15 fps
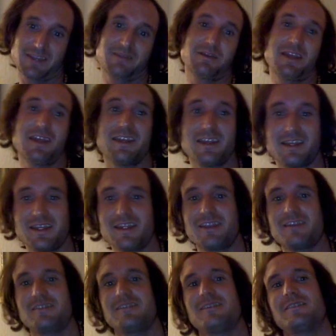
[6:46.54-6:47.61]

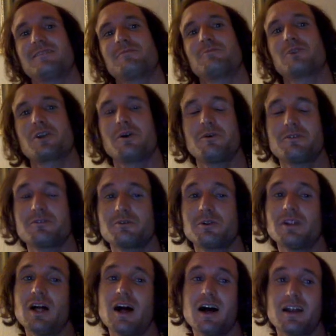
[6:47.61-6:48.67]
and we're going through a
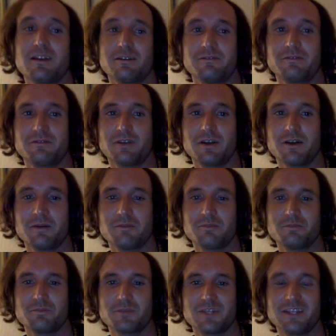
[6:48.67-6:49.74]
lot of
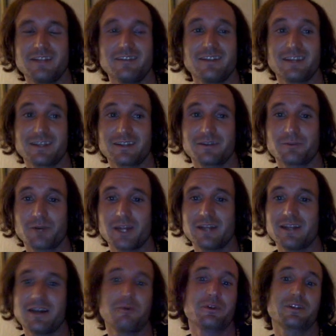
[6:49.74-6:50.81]
healing right
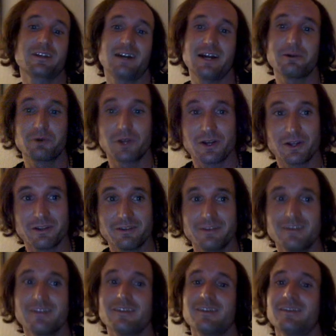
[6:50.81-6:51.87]
now with Chiron
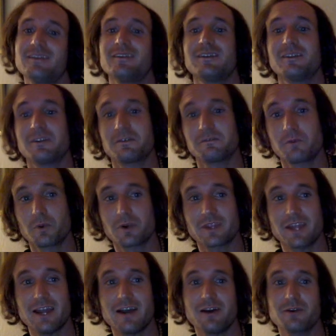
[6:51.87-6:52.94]
in our 4th
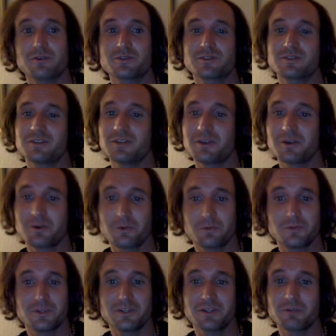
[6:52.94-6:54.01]
house, you know,
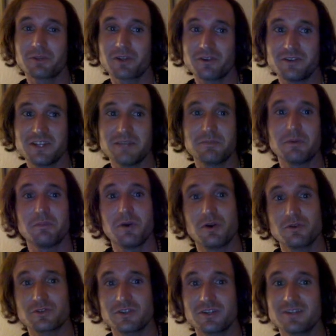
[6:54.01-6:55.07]
dealing with our deep
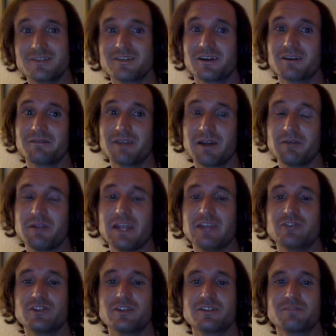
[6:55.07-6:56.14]
emotions and our
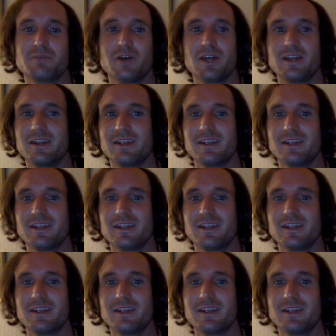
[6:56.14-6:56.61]
foundations. But,